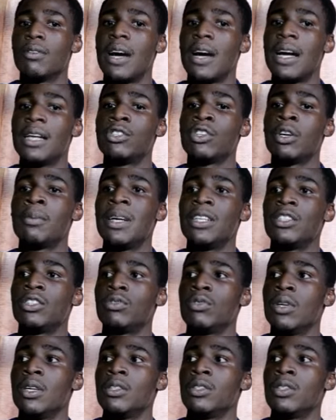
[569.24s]
I draw my
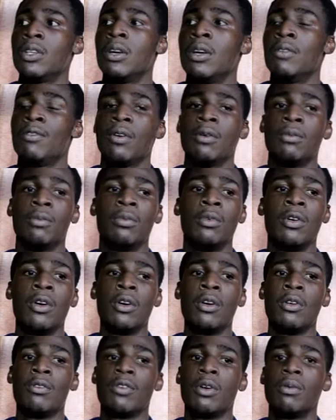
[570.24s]
strength from
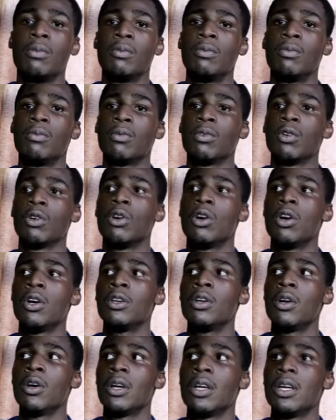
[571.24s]

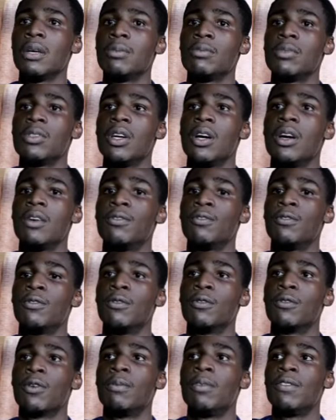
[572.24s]
God Himself,
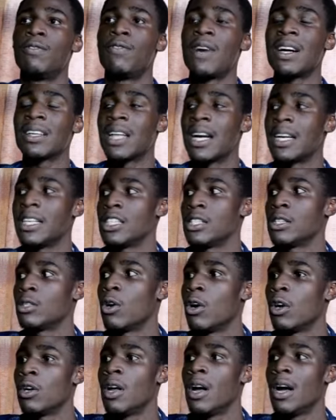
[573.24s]
from the fact that He's
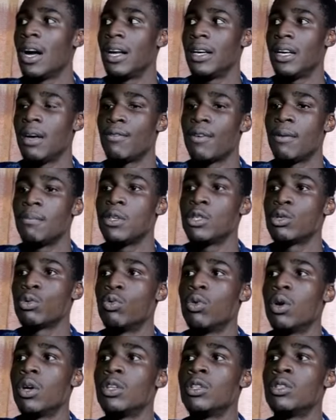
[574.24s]
God, and then from His
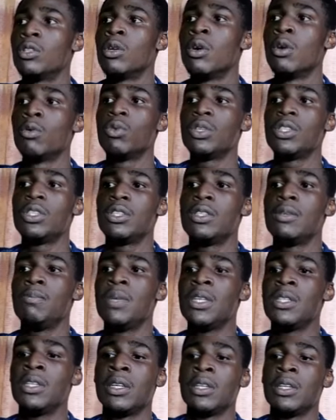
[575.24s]
word, which is the
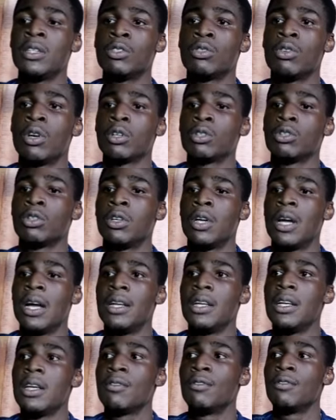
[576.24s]
basic instruction
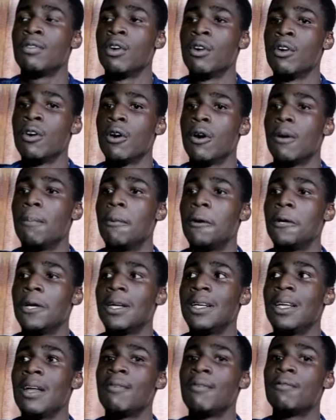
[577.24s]
I live upon,
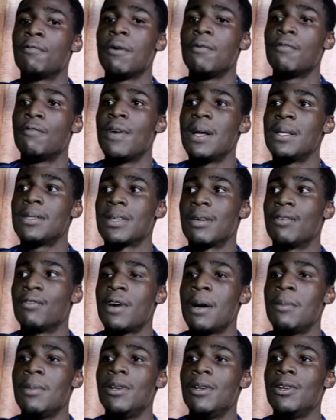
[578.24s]
and then from friends and
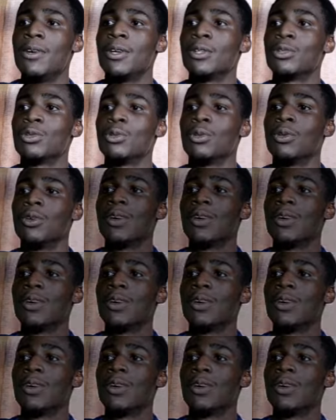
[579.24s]
family also,